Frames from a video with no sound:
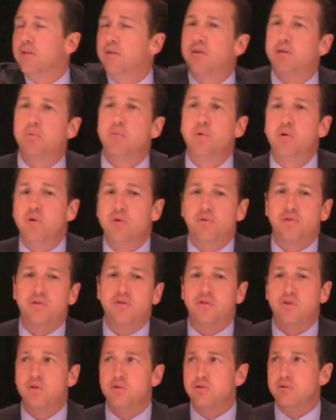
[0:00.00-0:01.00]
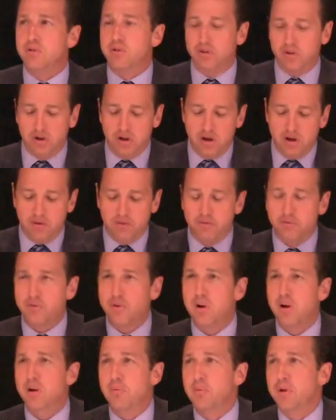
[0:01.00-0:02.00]
to move students
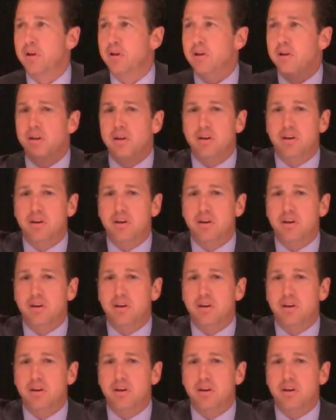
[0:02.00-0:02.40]
from